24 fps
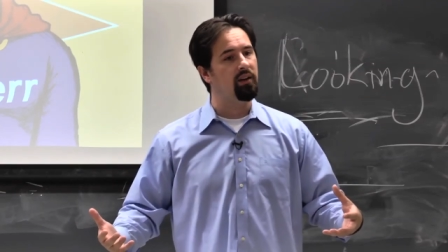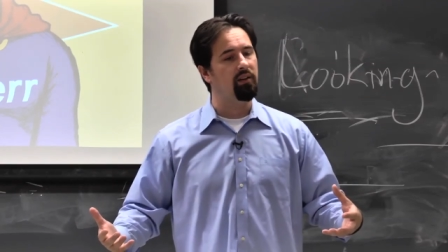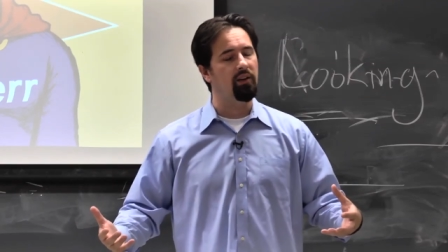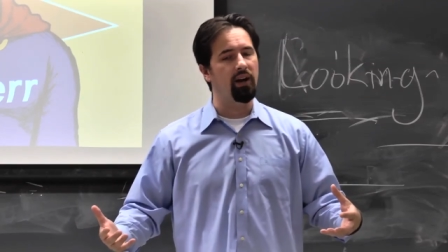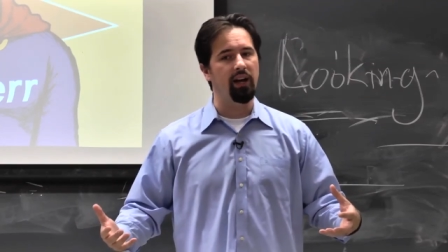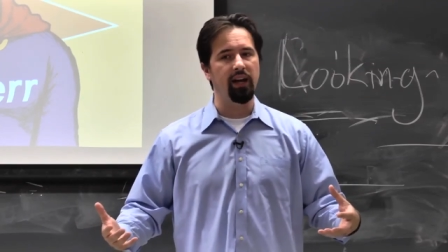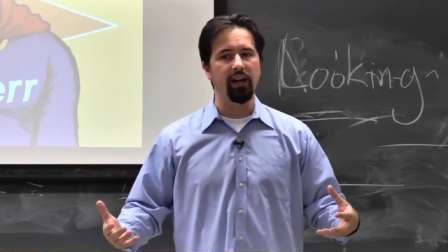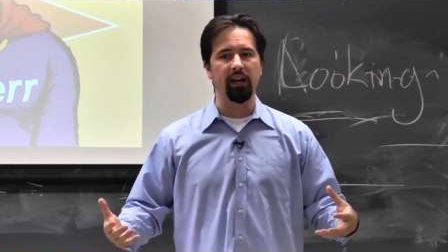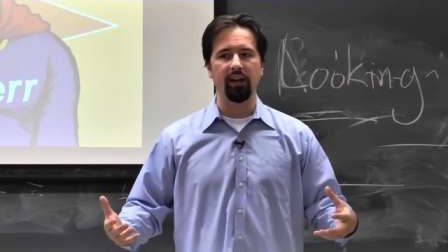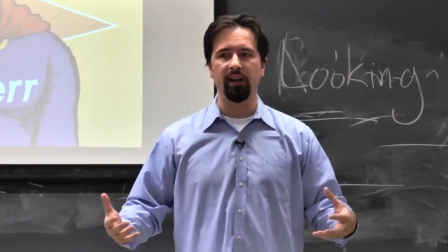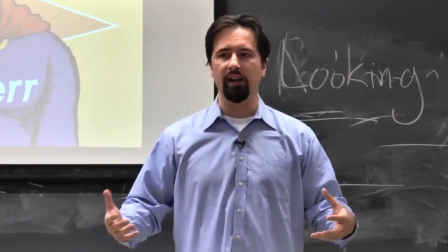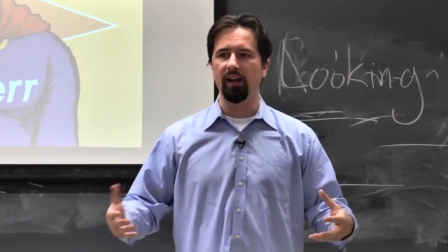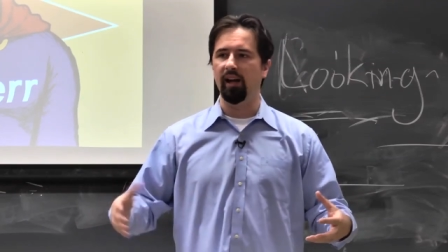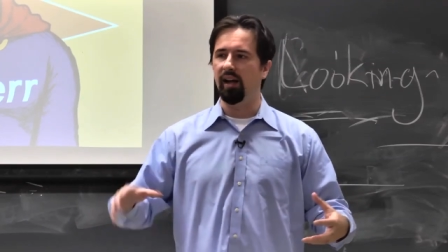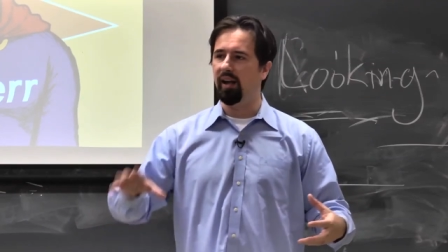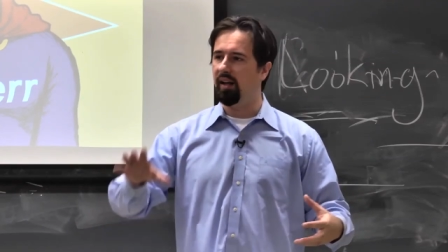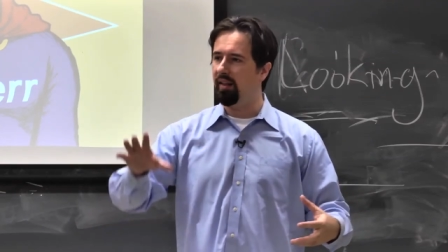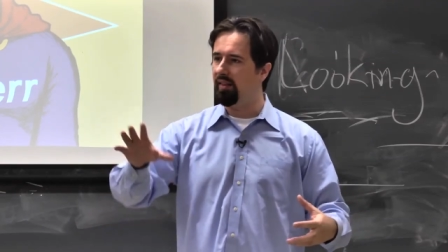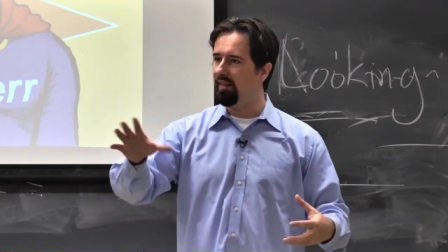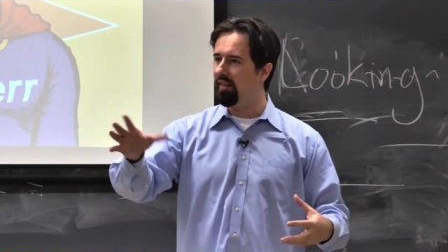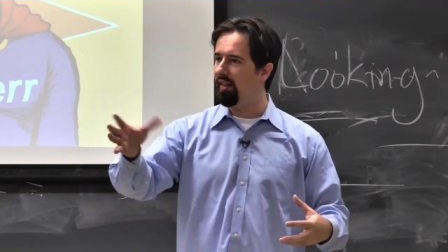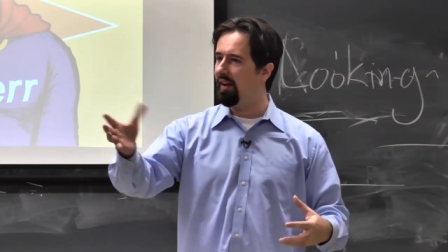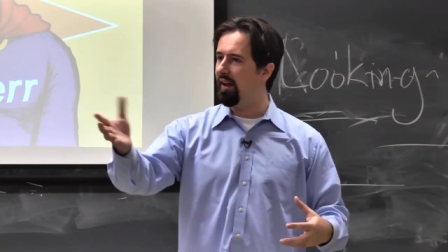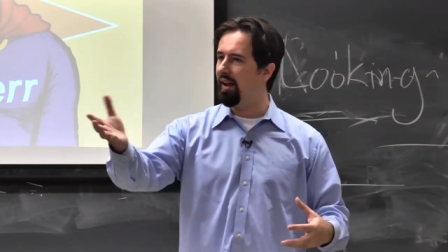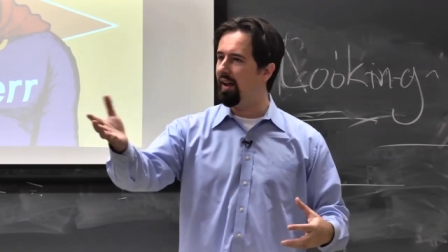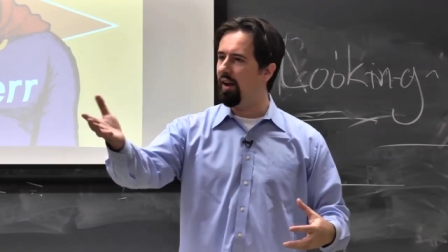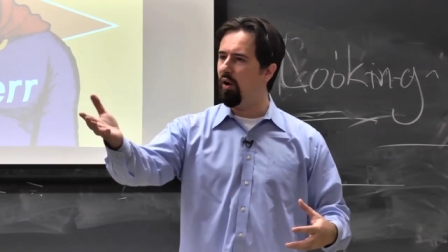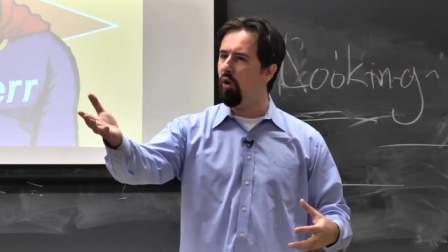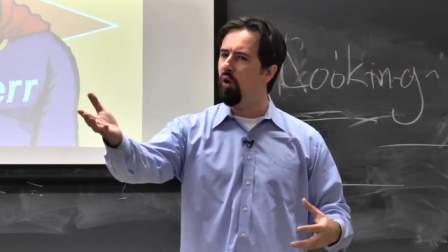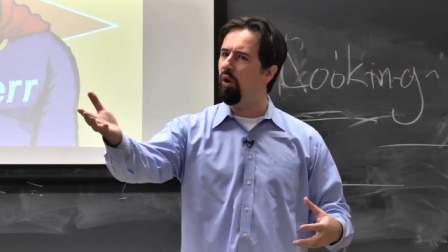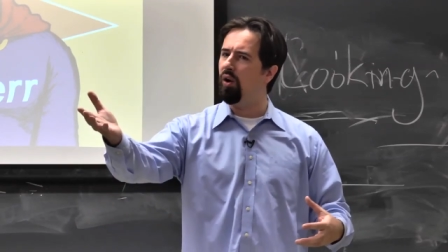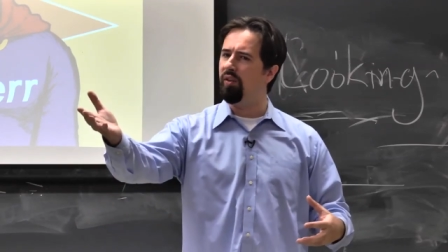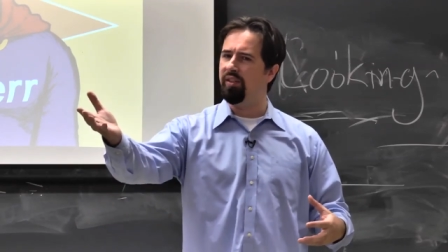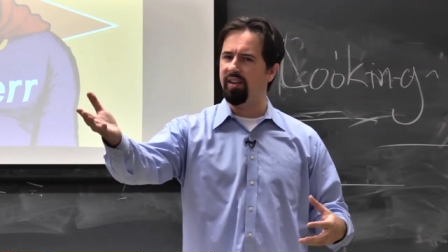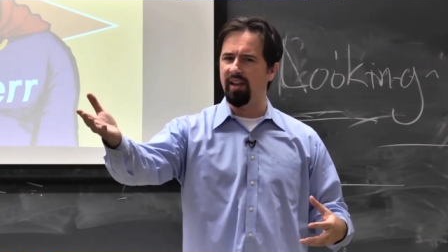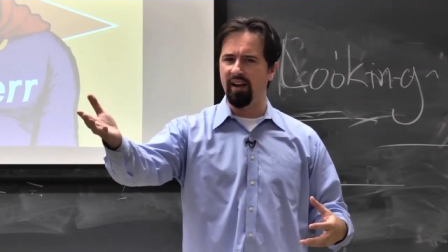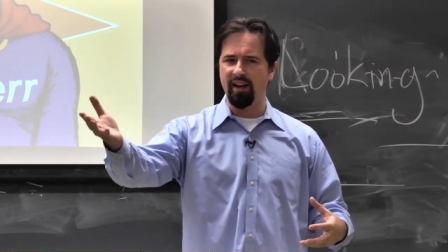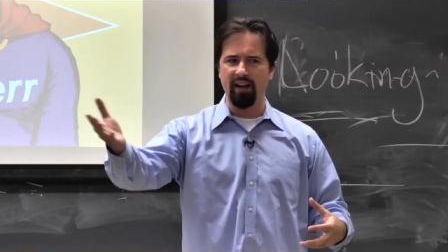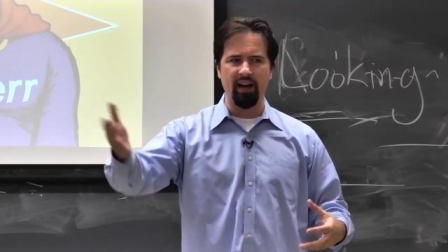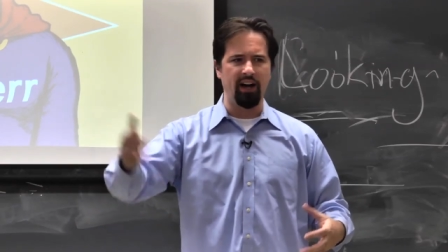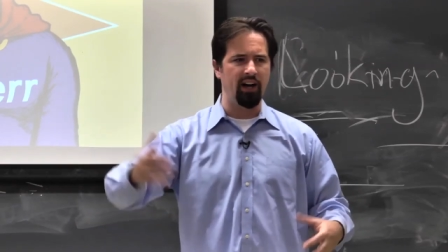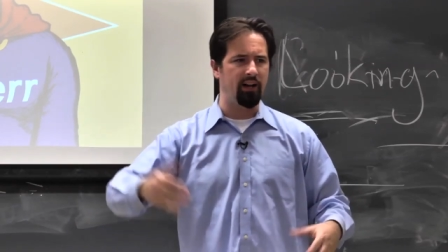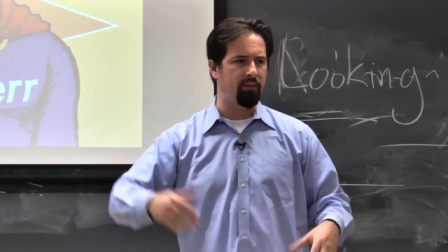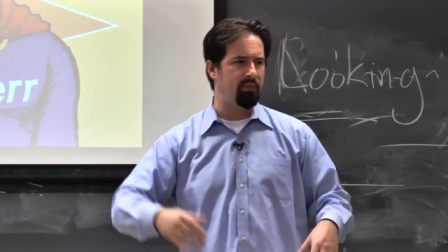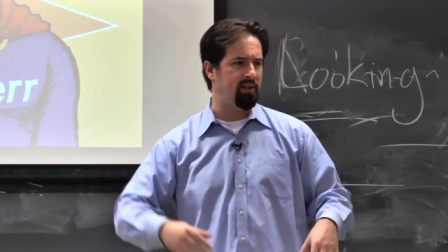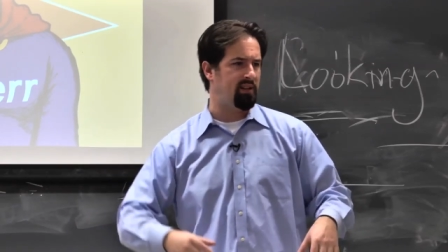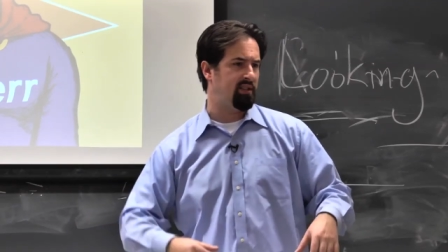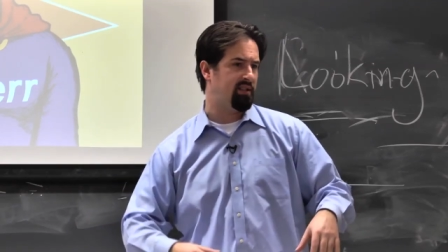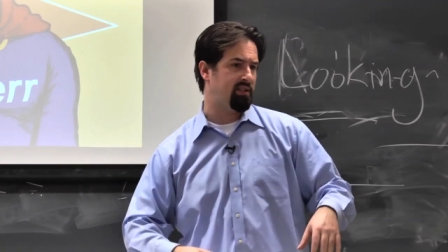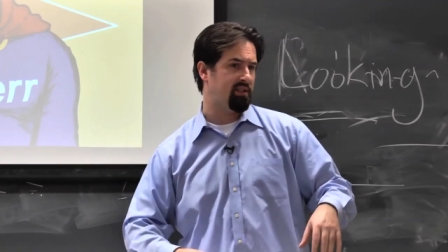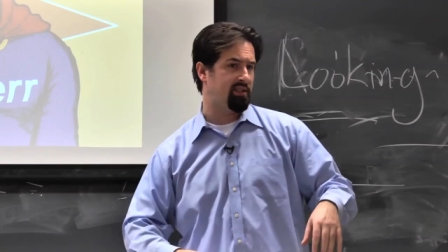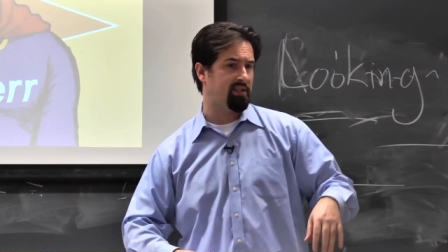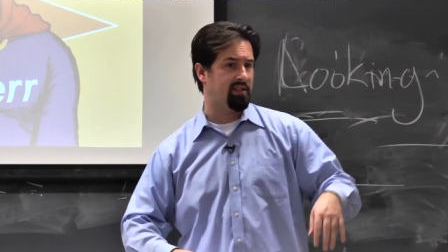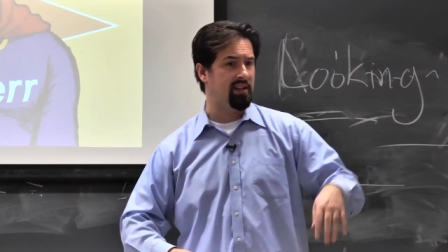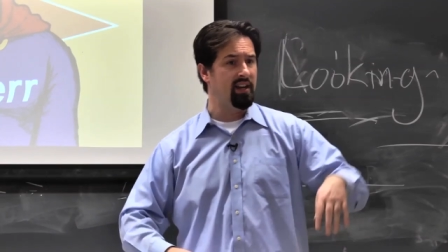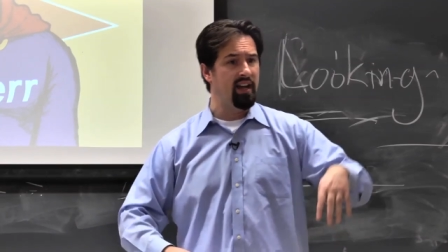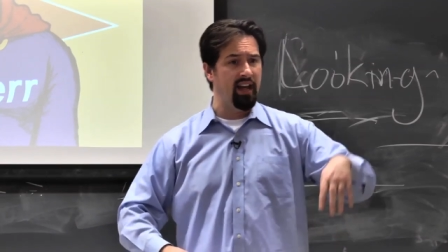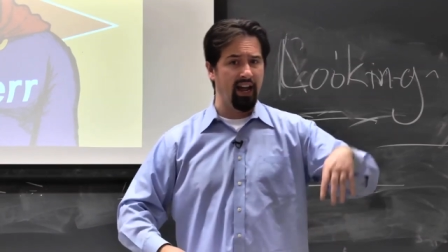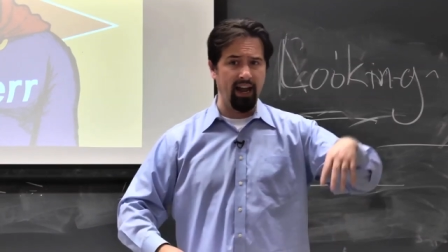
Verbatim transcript: Right? Uh, all the economists